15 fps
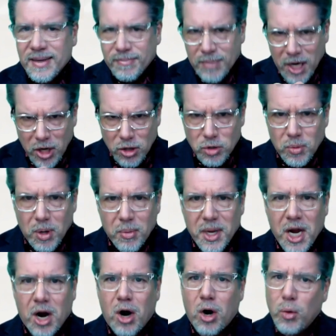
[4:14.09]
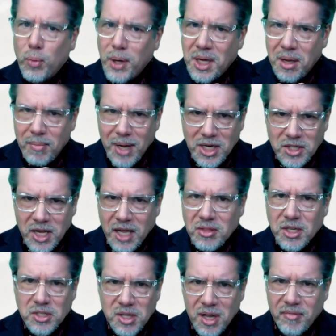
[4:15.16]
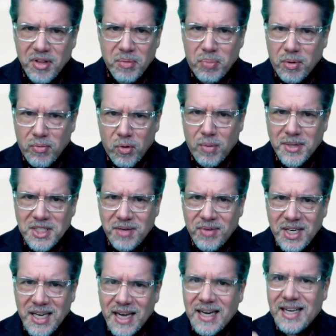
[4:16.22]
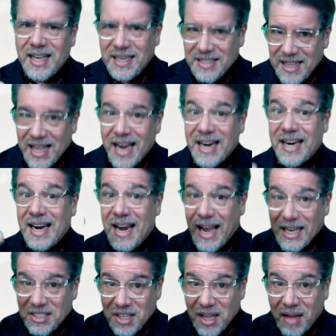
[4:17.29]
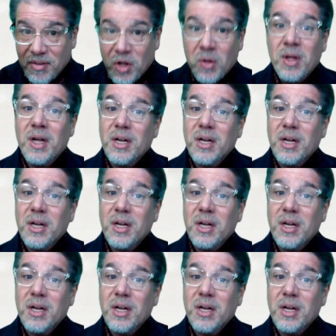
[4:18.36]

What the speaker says: here's where we are and we can maintain this level of performance every day, to get to that next level,